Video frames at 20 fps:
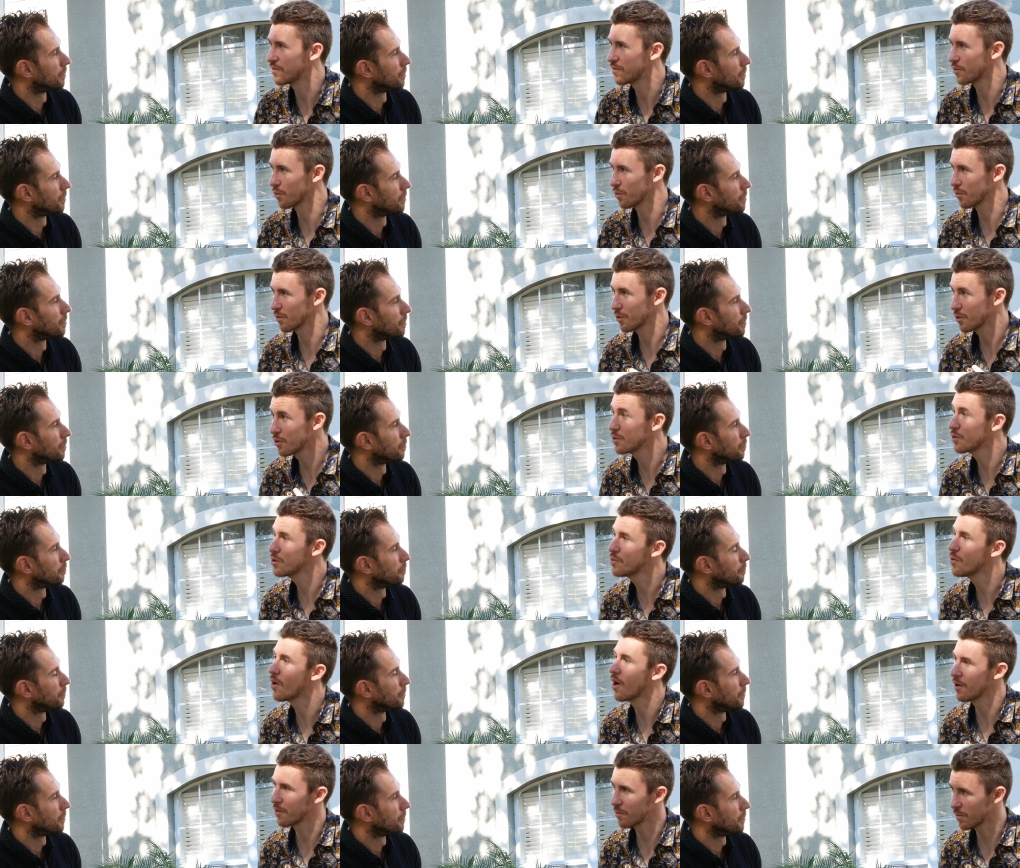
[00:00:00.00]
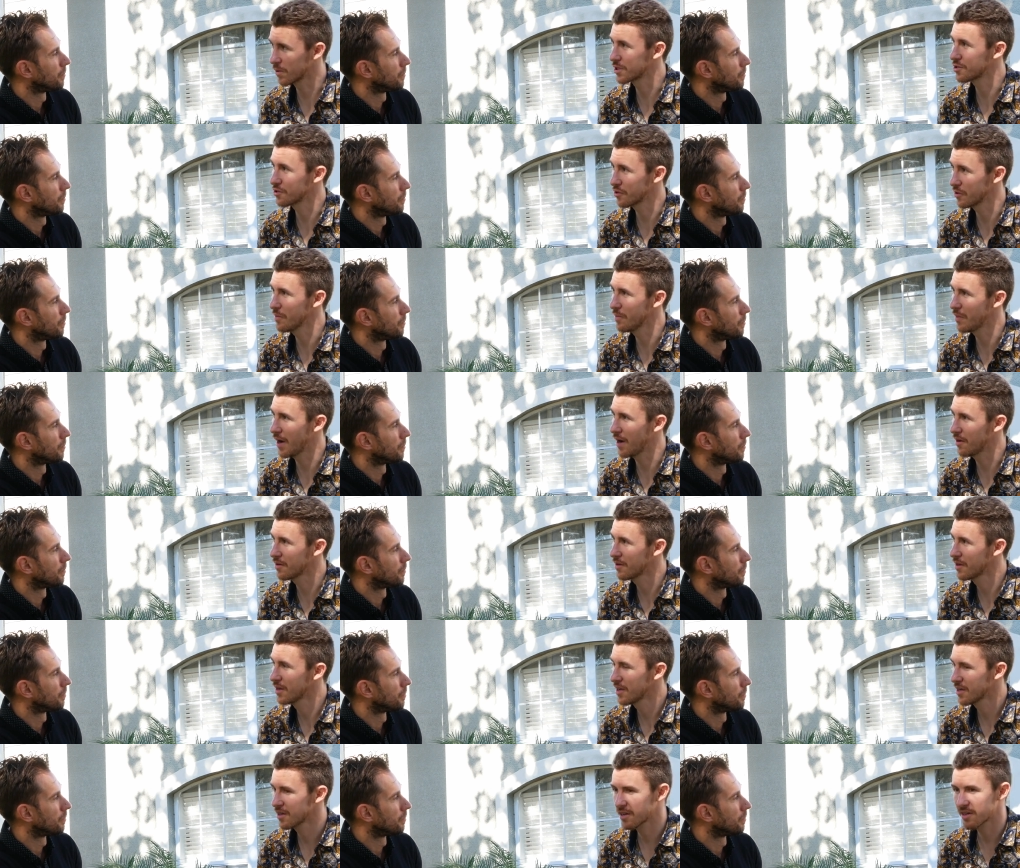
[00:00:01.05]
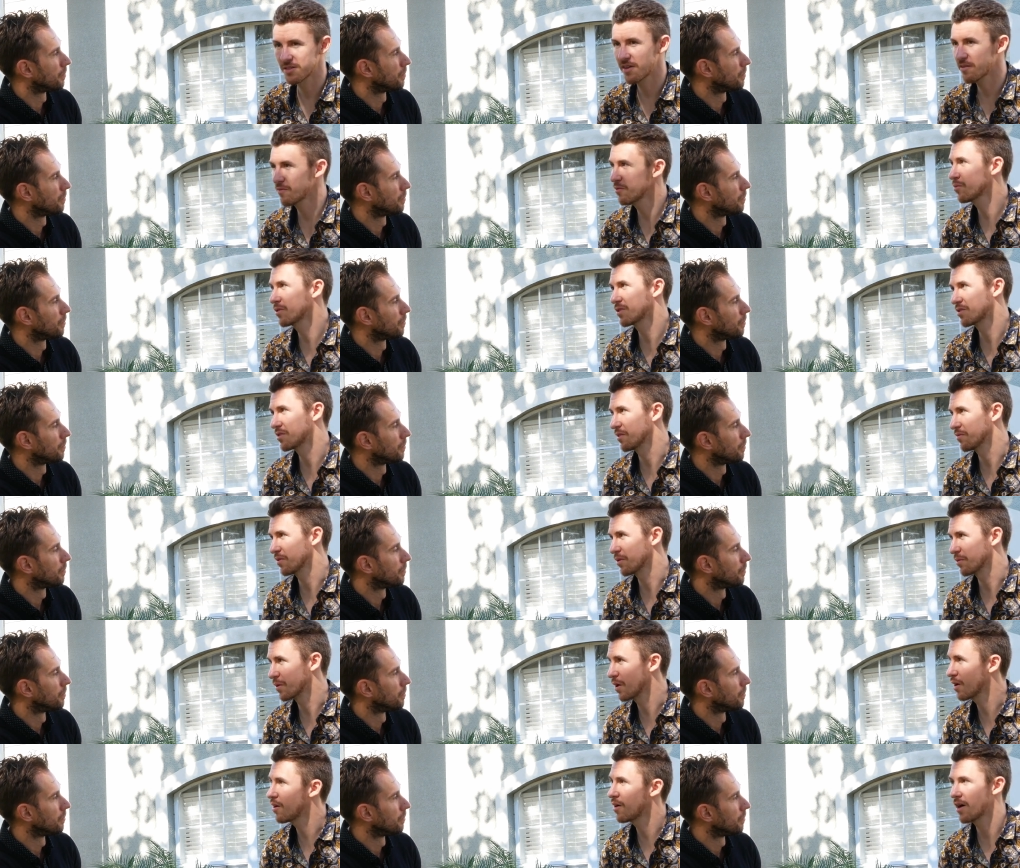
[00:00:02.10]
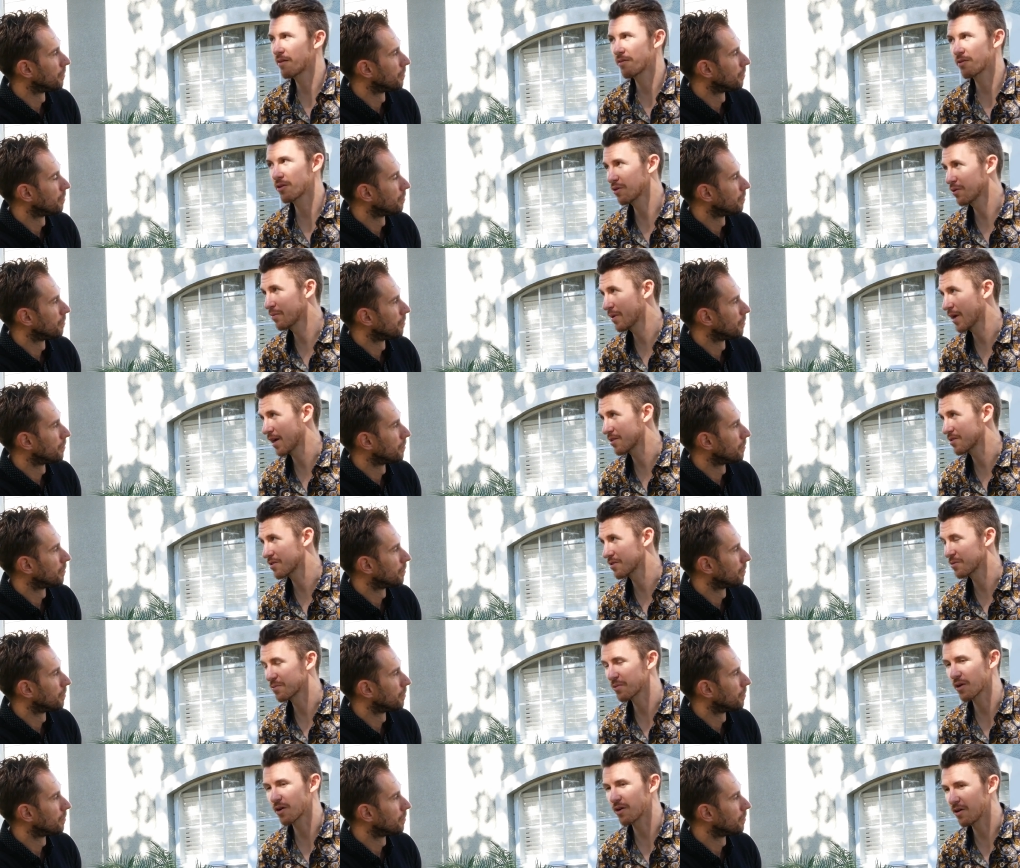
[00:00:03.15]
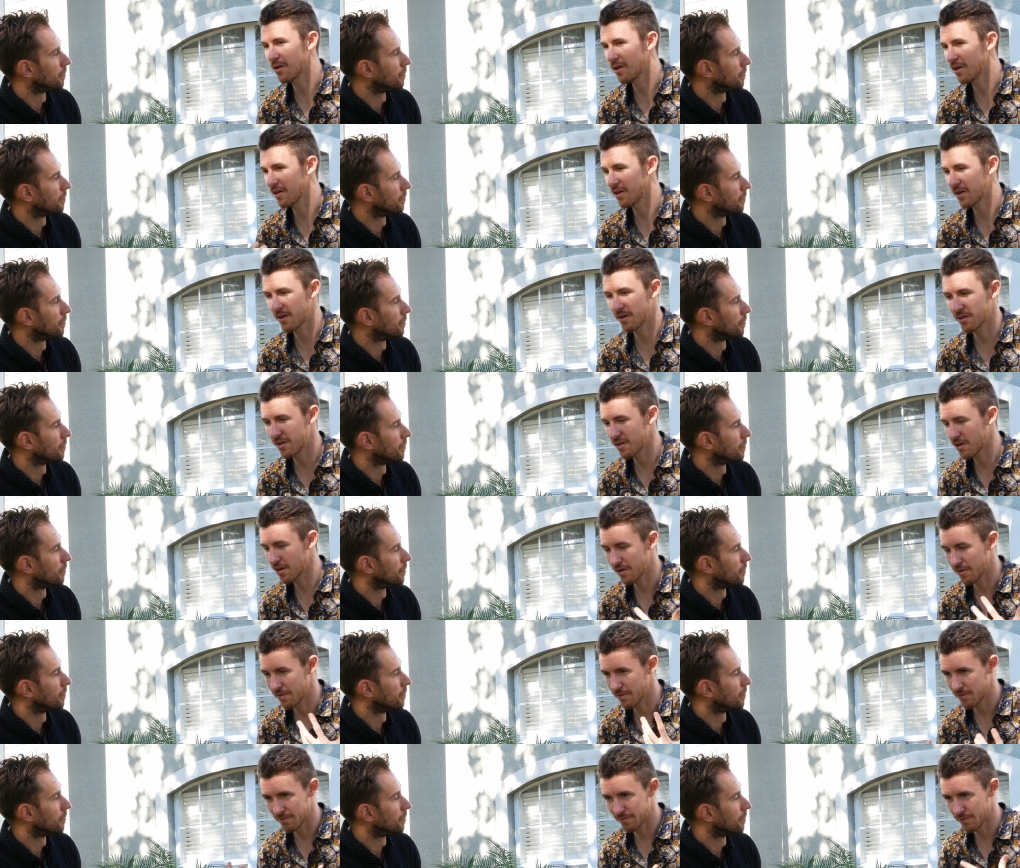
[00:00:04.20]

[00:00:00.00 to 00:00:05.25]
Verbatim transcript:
Speaker 1: for who you are and what you're about because everyone's different we all have our own passions we all, all have our,